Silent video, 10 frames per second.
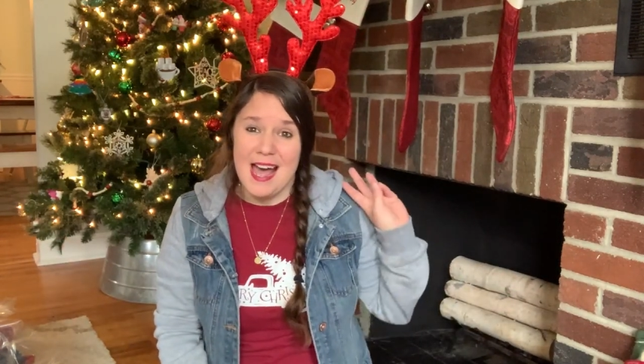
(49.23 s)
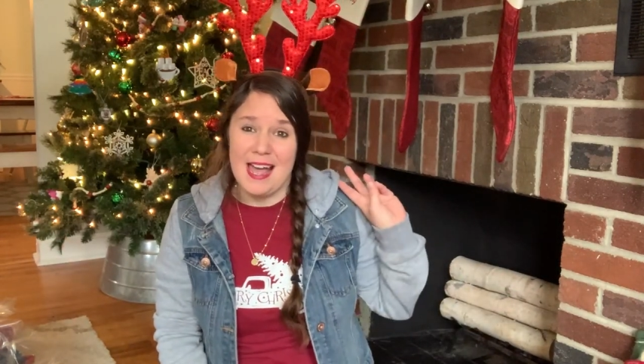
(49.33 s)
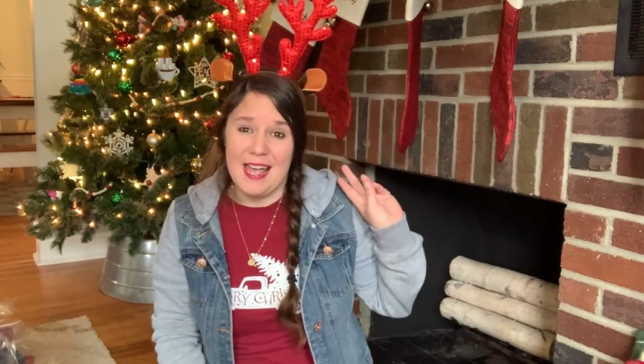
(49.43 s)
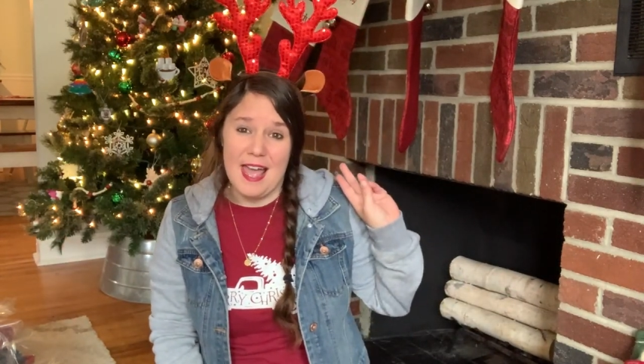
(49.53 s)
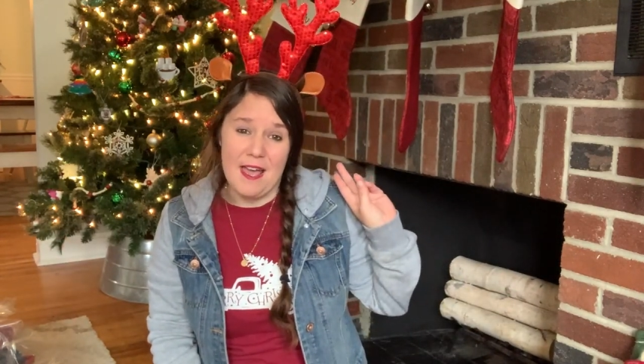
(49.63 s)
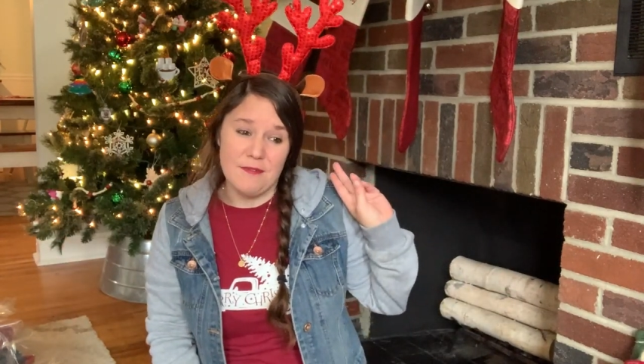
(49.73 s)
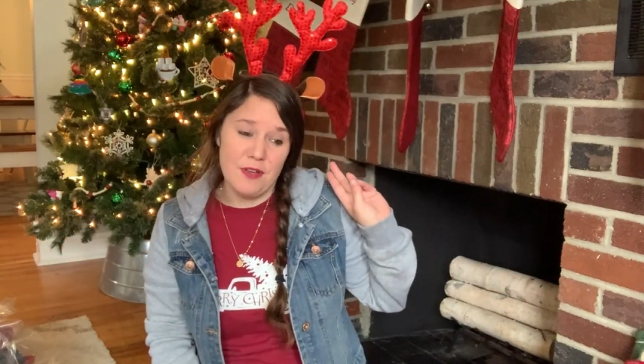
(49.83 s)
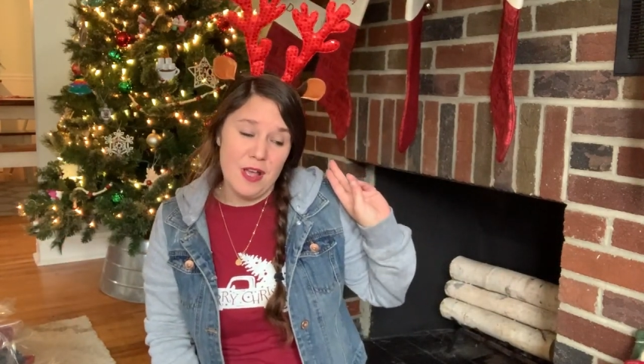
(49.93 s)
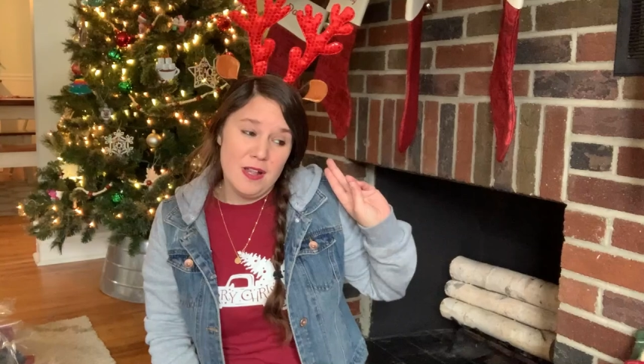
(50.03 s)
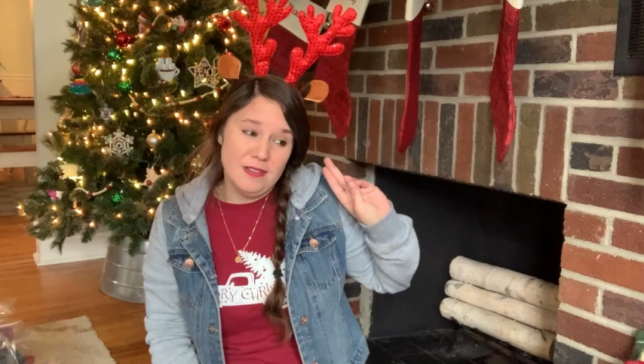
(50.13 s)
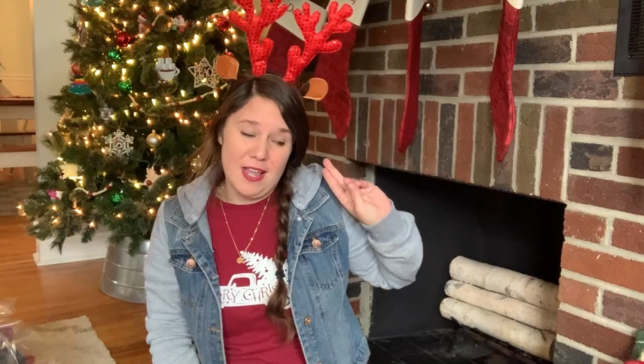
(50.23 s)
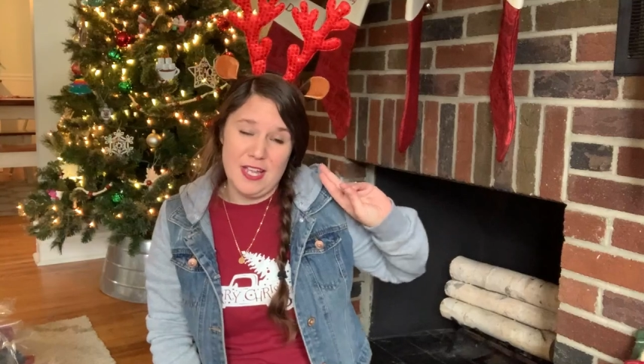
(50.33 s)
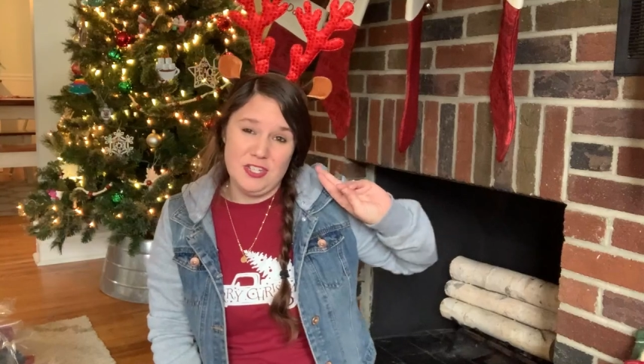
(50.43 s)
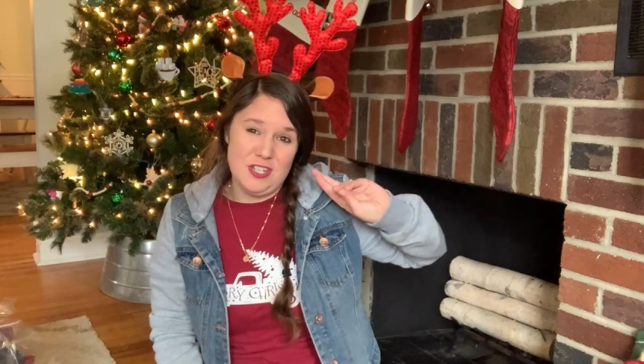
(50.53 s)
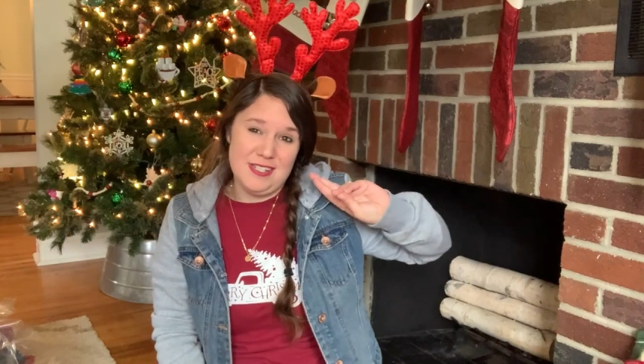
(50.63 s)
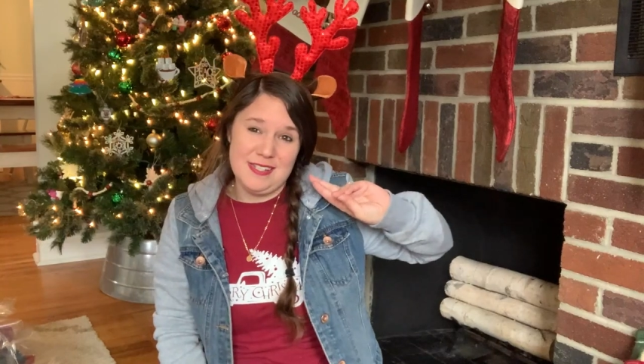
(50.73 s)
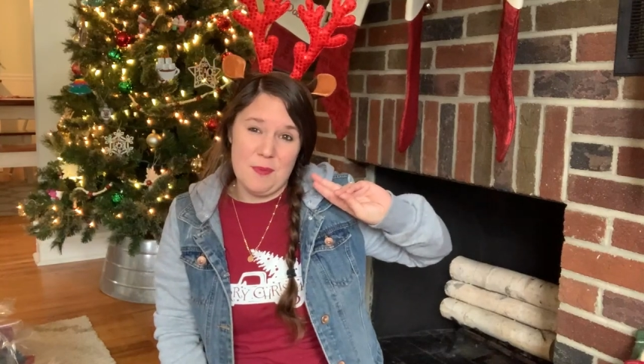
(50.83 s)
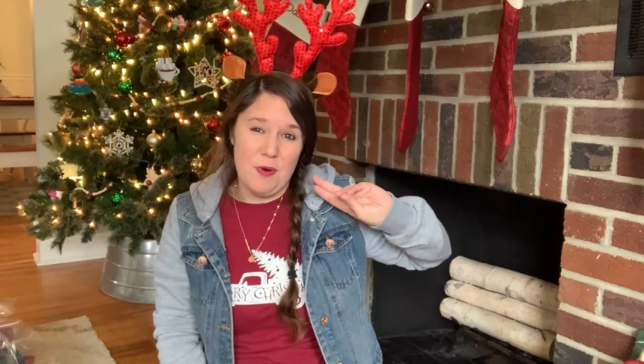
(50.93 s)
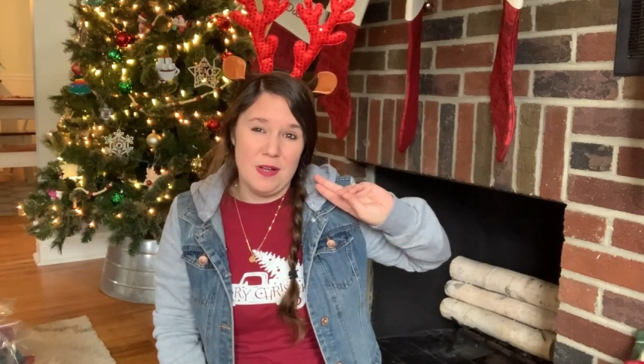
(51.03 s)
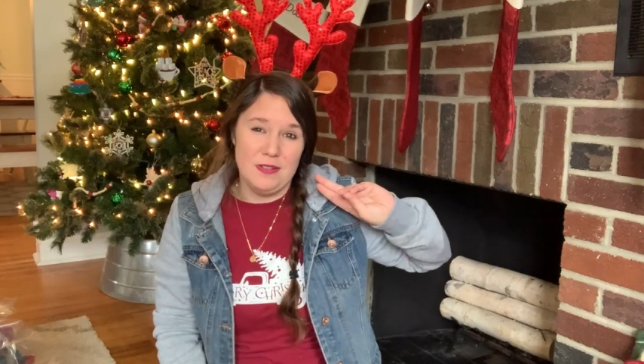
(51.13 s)
I have like just
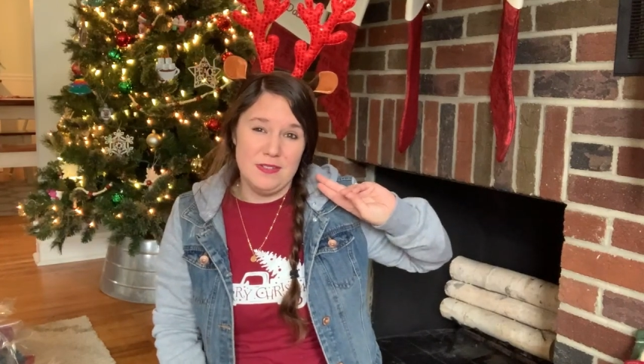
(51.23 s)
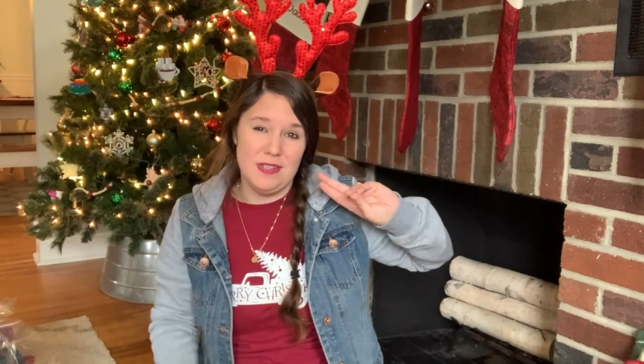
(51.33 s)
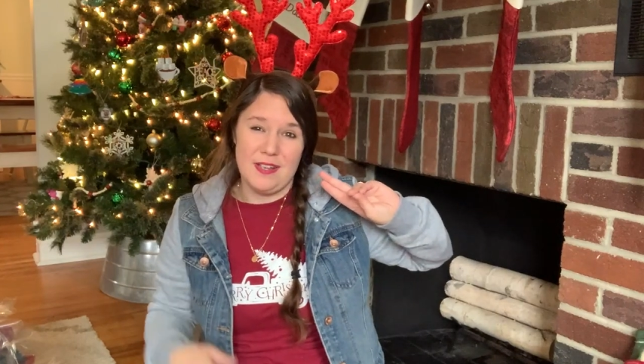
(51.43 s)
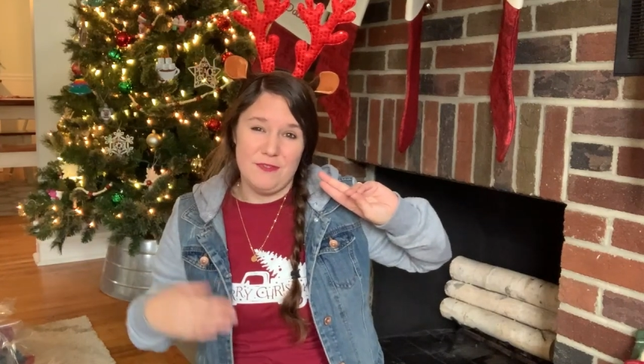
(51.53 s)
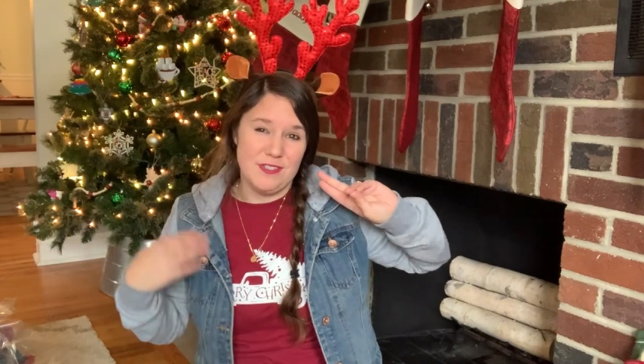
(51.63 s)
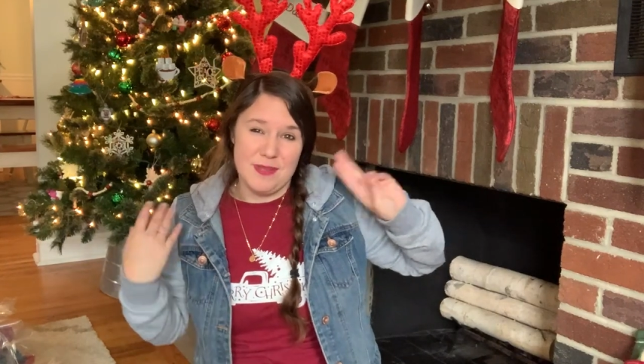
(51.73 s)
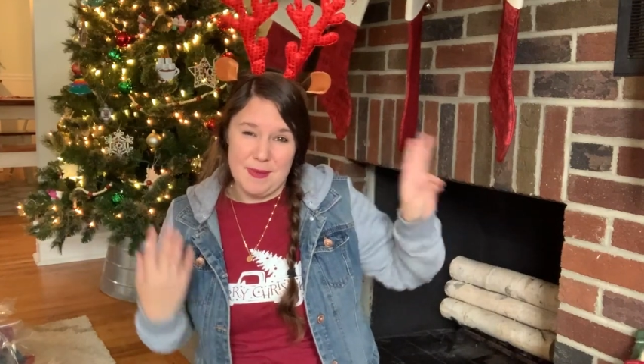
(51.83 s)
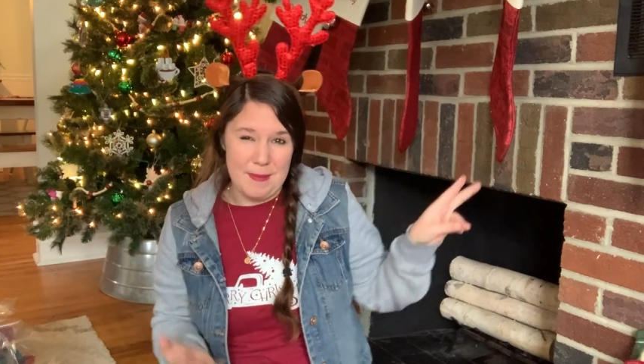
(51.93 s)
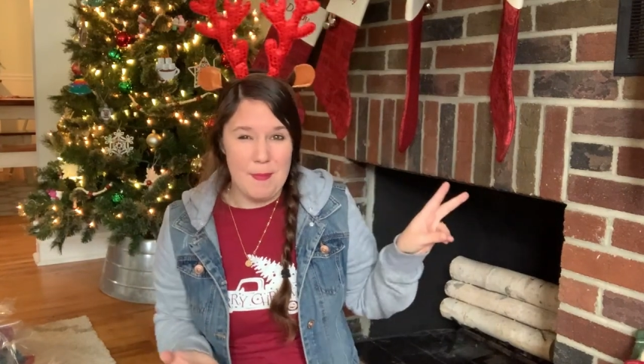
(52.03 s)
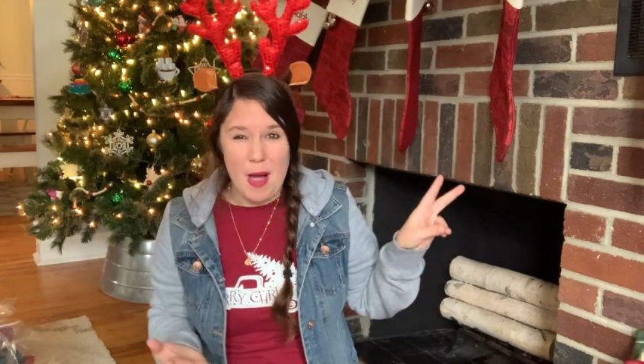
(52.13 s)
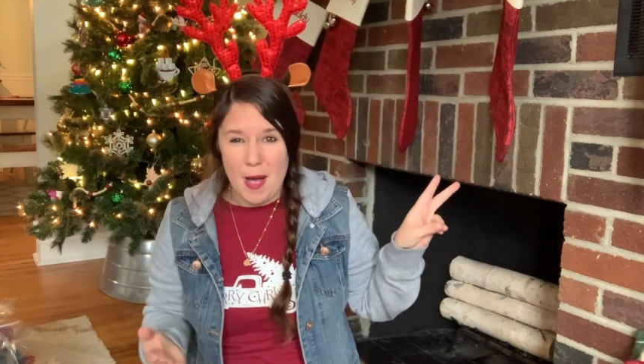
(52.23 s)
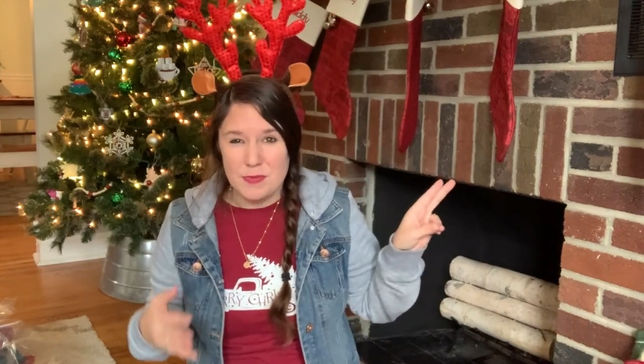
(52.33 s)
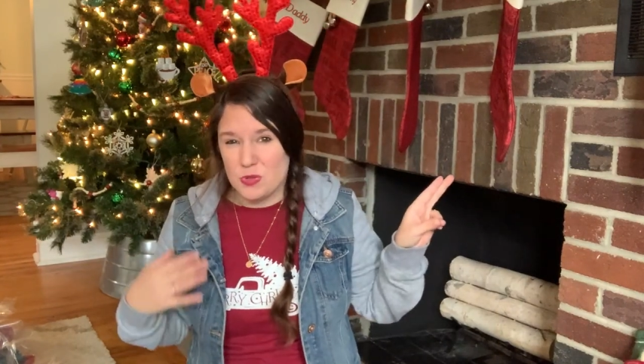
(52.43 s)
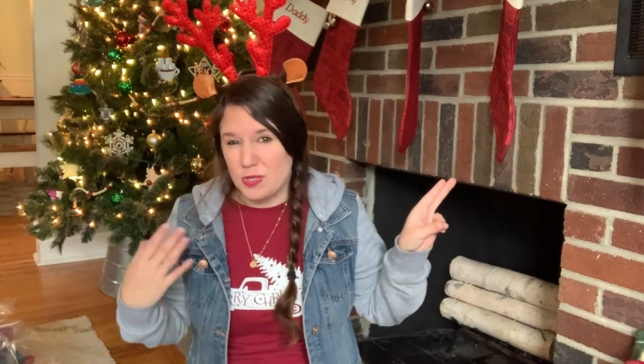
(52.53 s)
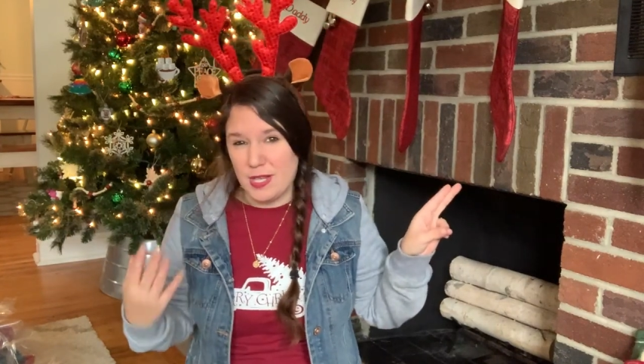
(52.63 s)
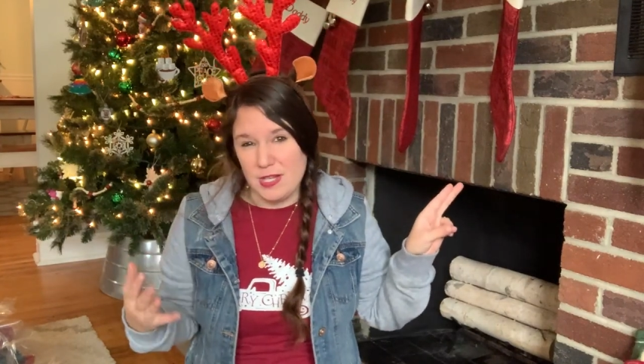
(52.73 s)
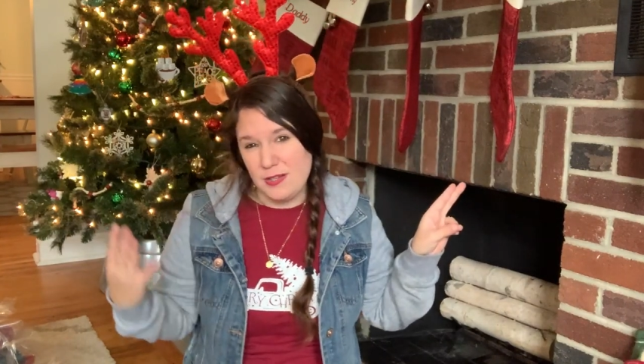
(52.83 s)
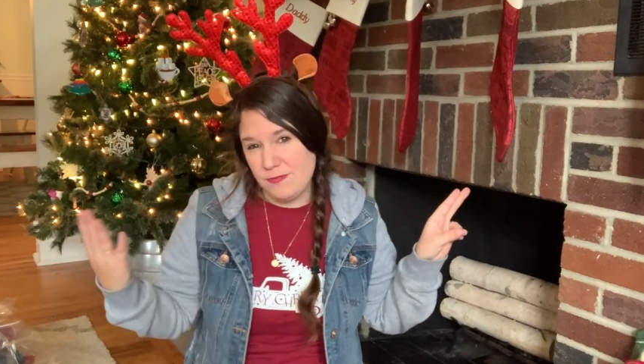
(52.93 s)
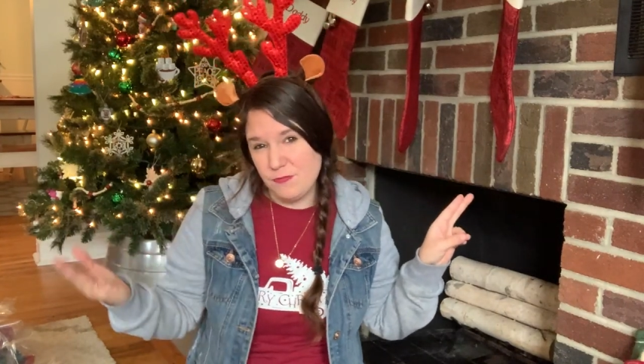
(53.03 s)
someone like for some like moms or like